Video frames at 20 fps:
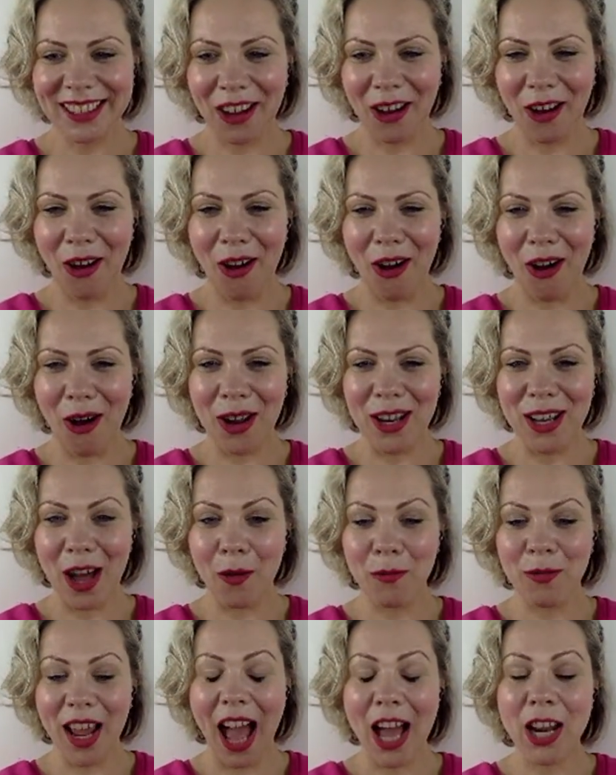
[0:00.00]
Oh,
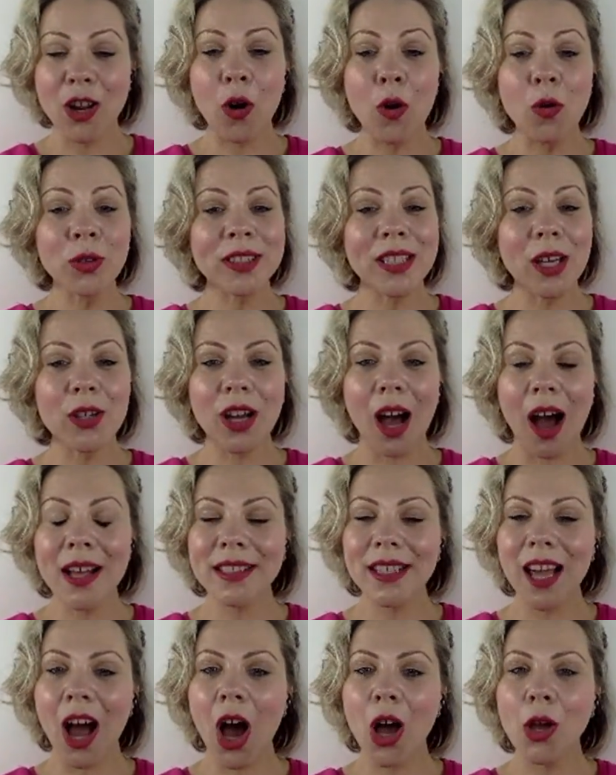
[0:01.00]
lovely. And also,
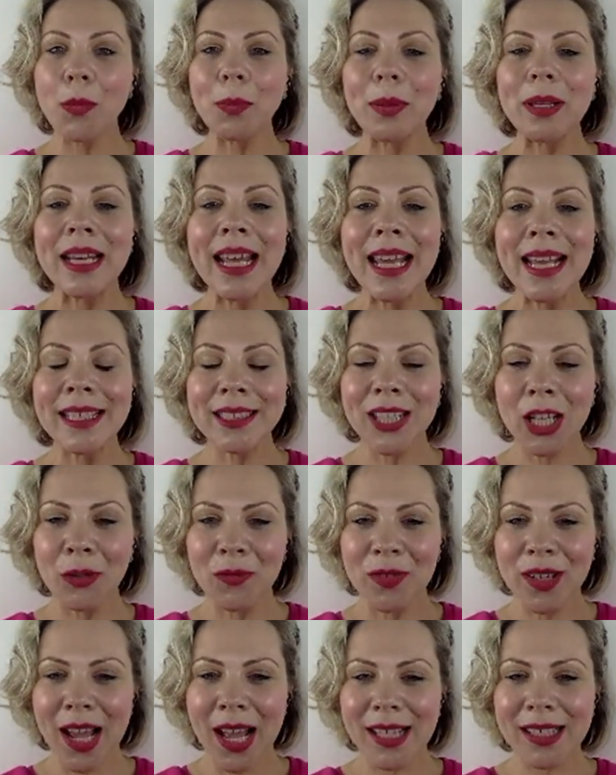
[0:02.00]
guys at home, please don't
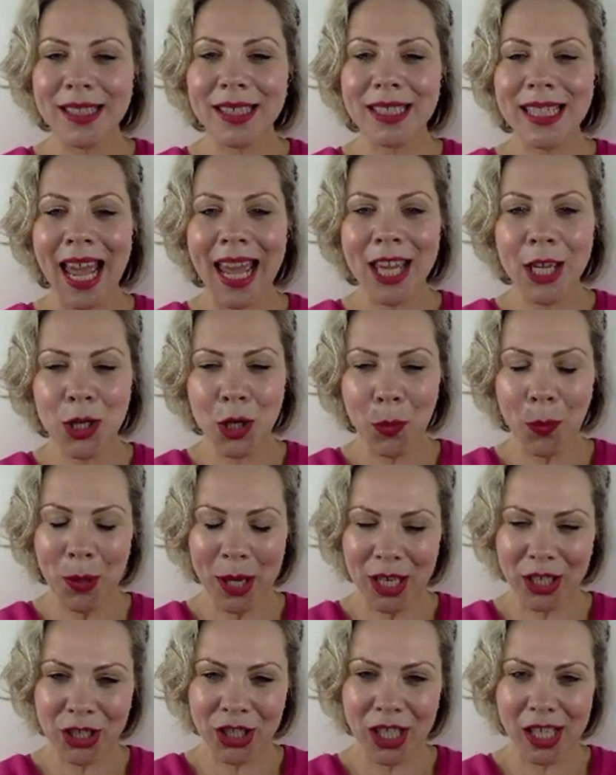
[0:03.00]
forget to take your
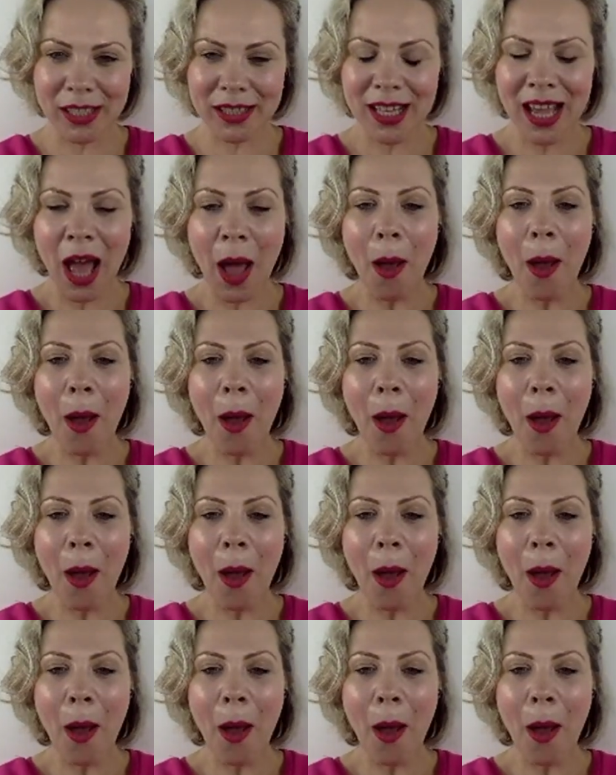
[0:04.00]
pictures,